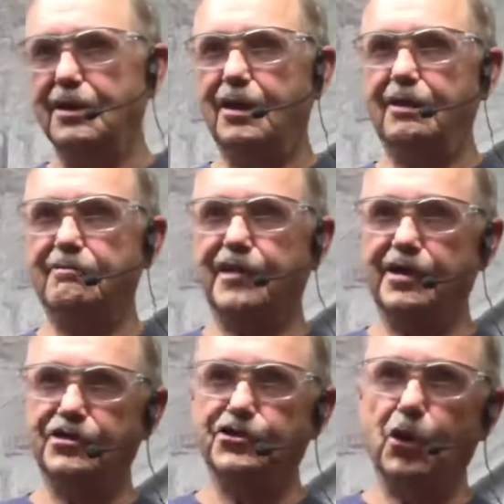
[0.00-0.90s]
I've kind
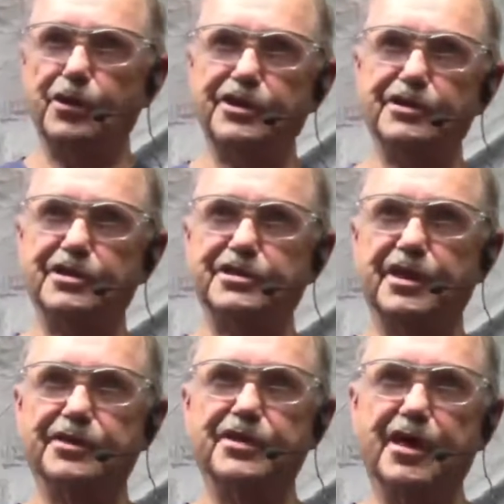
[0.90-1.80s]
of jokingly
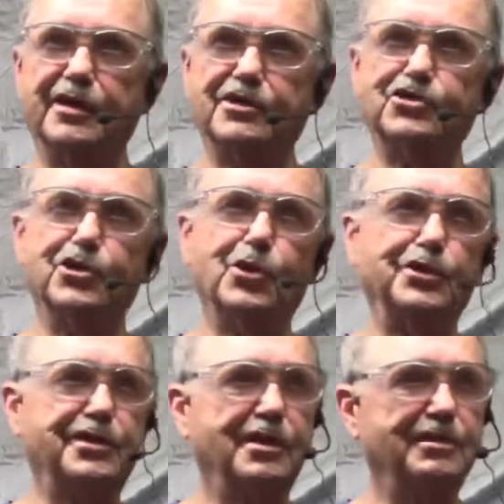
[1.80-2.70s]
said that at show
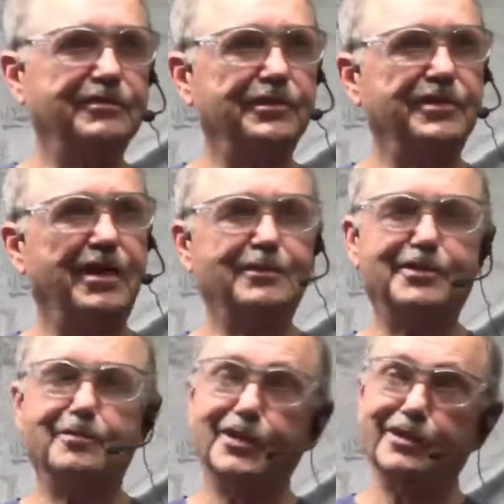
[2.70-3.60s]
and tell a few times, and
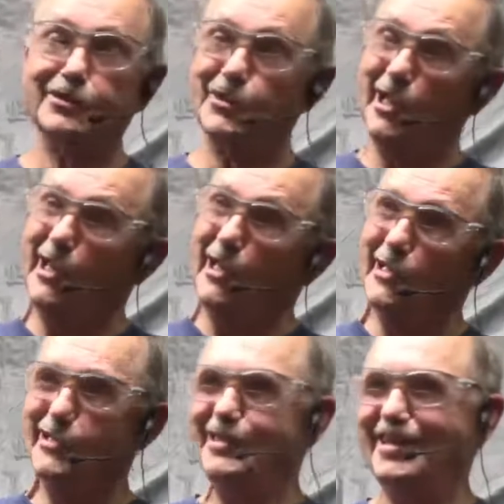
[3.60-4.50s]
everybody goes,
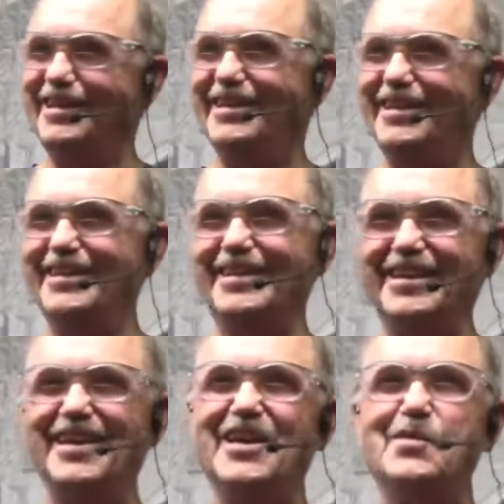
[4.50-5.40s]
eh?
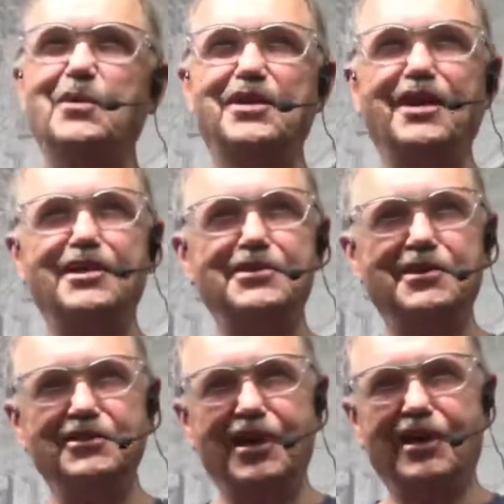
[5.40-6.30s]
But that is
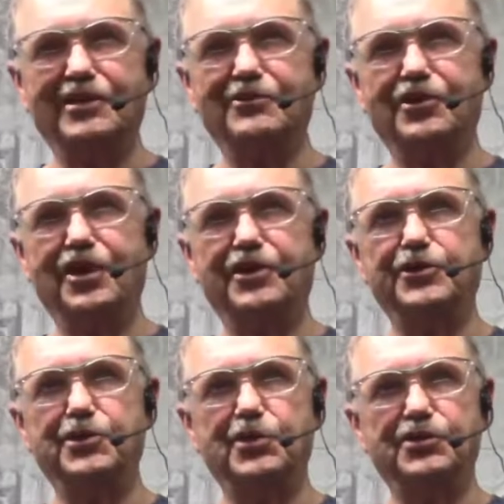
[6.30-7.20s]
exactly what I
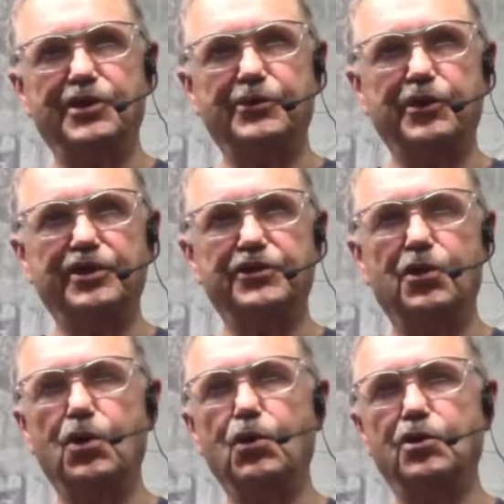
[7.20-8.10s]
do, is I create the
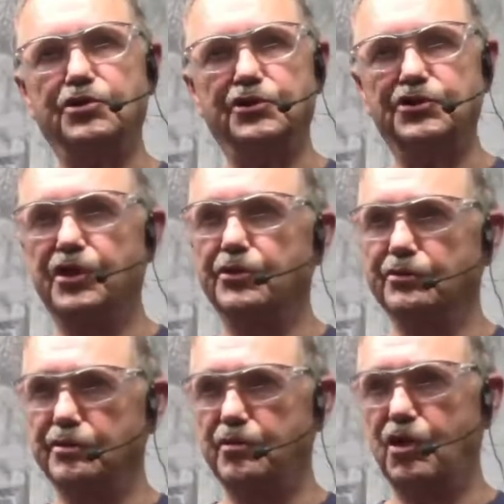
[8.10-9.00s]
hole in the center of
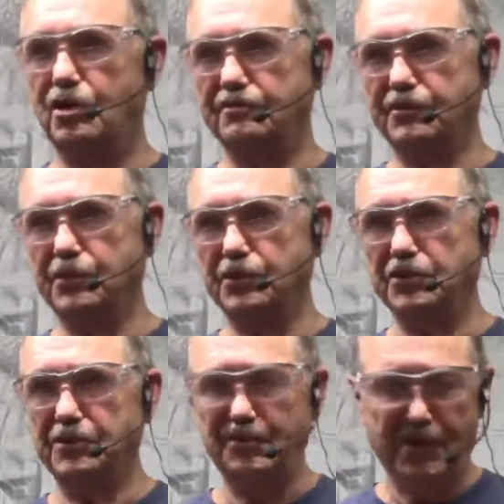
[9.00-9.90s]
the ball first.